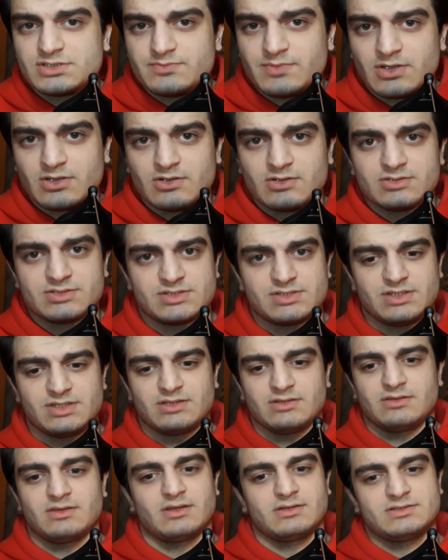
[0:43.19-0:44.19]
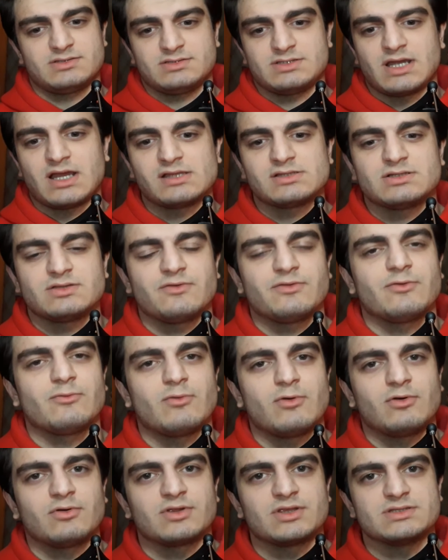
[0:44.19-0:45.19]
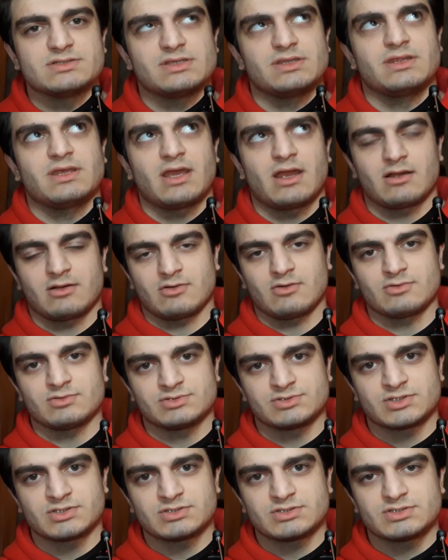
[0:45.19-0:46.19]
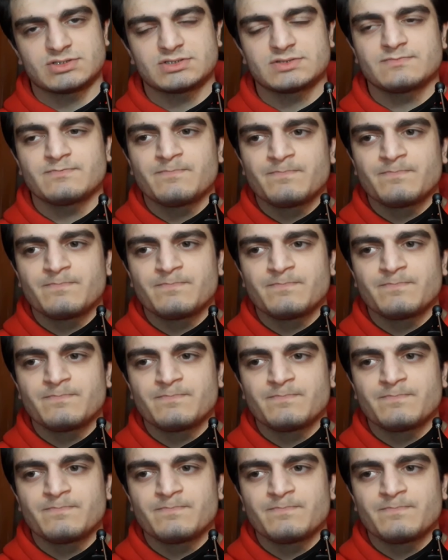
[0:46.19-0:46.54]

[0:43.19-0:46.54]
because the title of the work is The Unconscious.